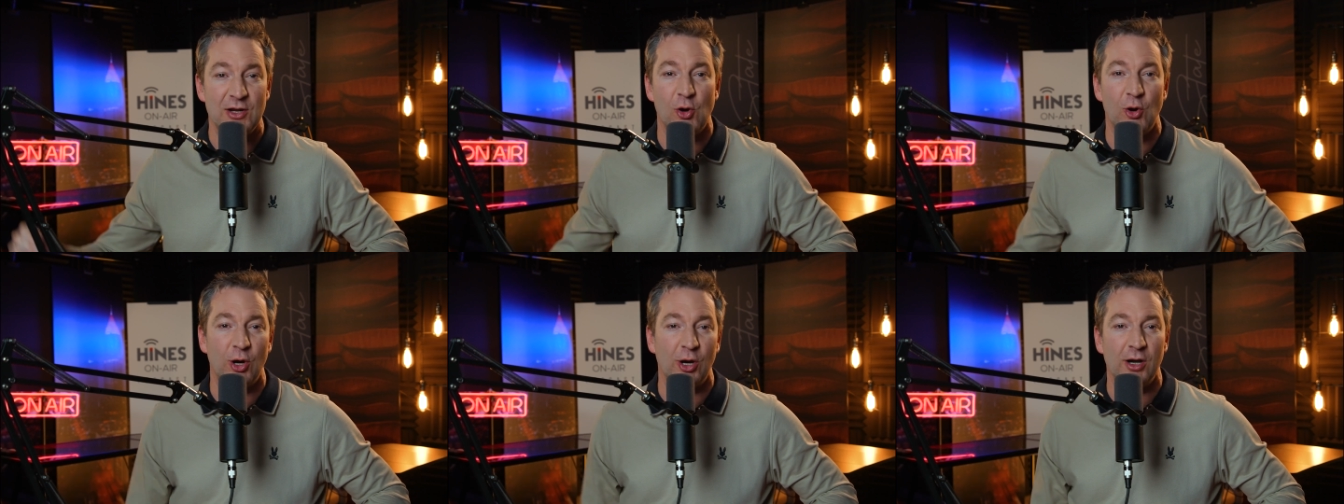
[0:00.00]

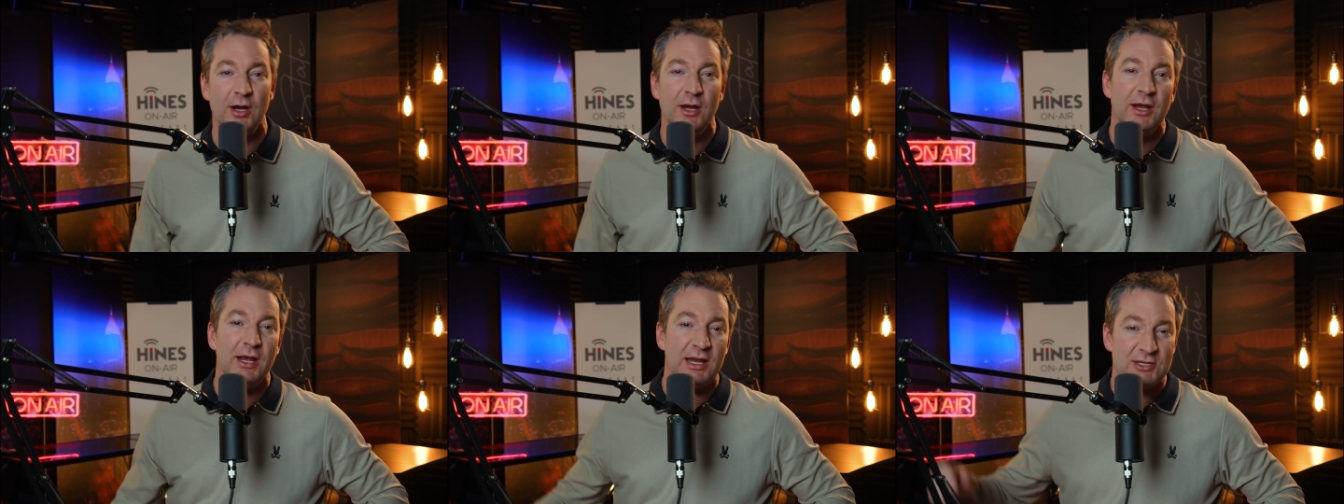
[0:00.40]
or
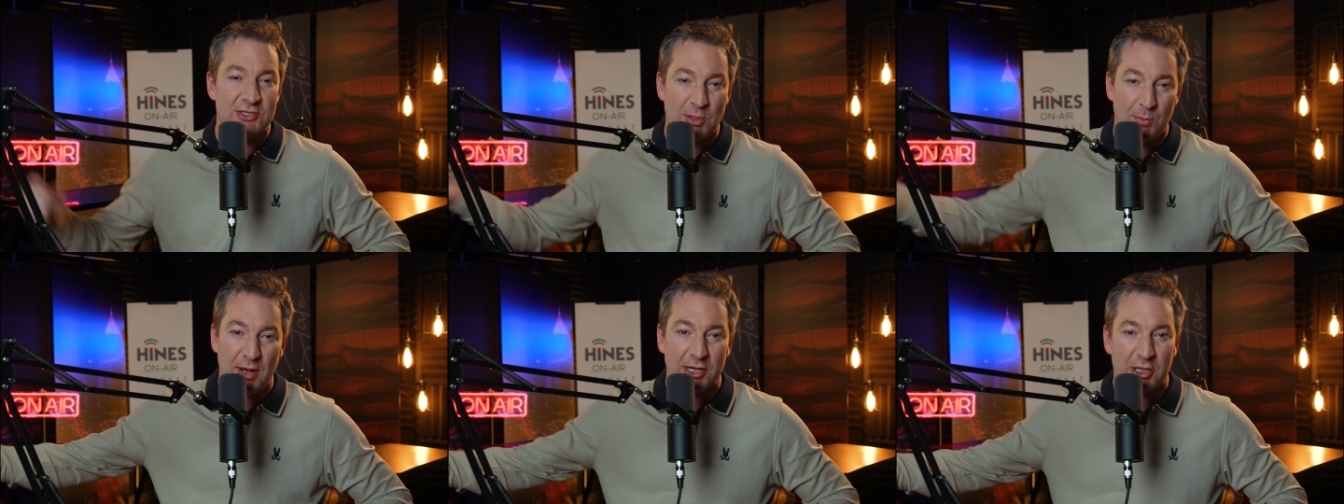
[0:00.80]
is
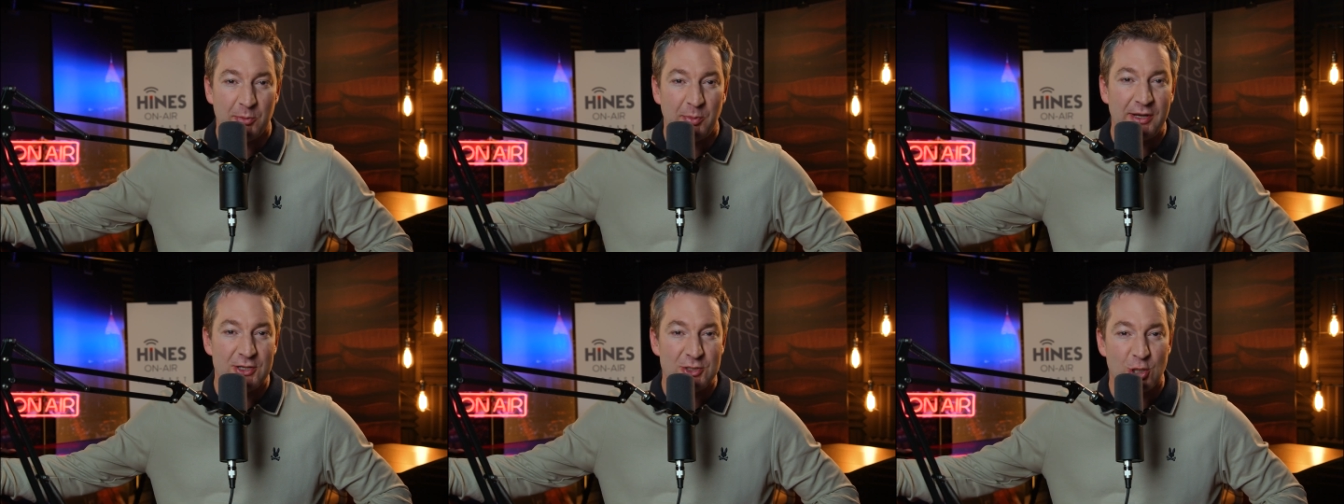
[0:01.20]
somebody going
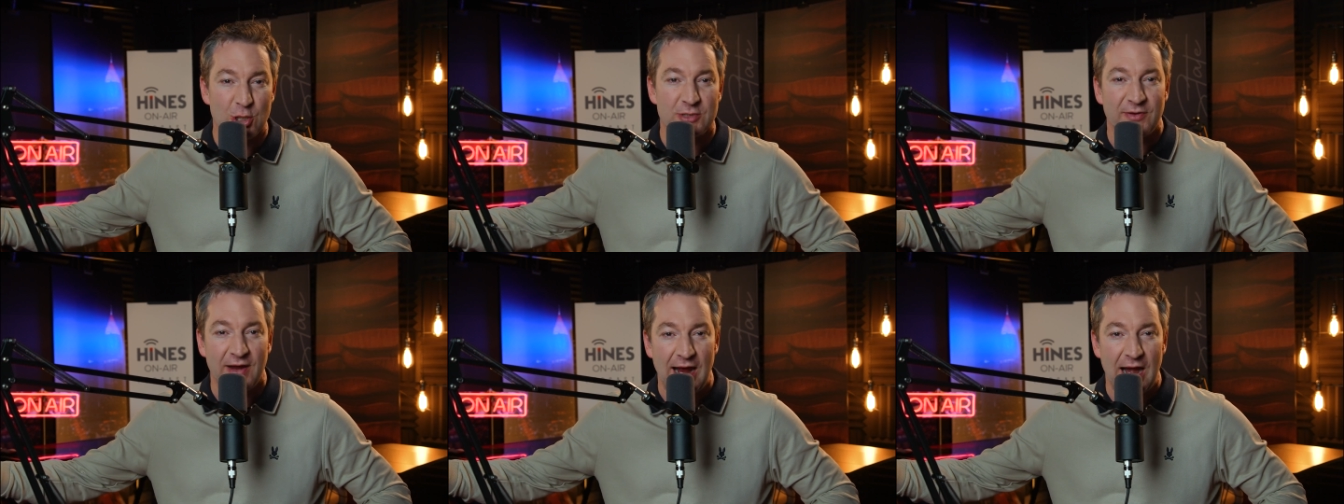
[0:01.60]
to be in
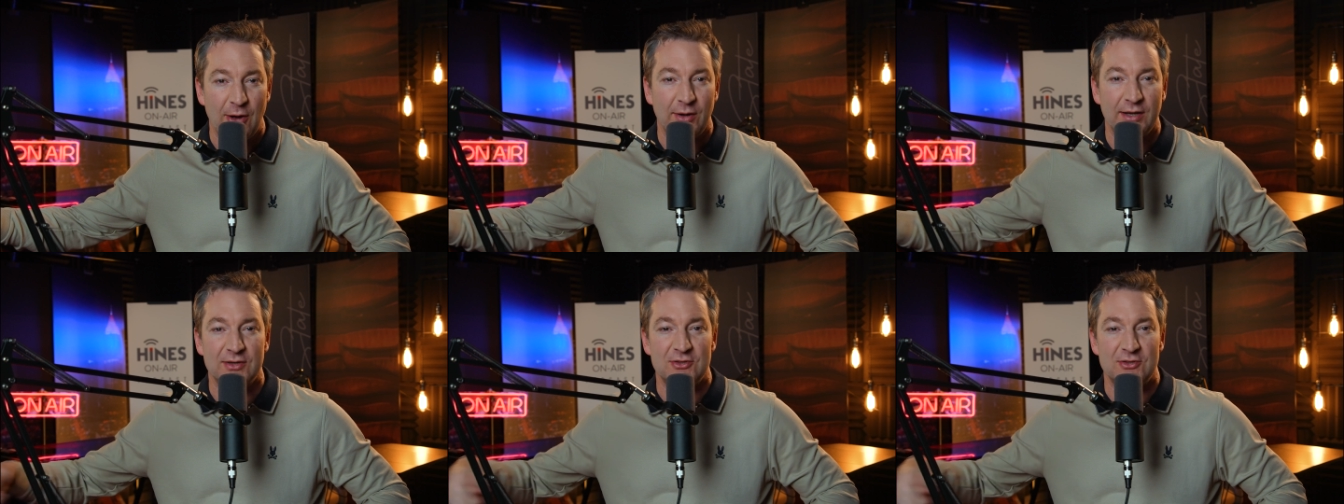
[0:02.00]
charge of hiring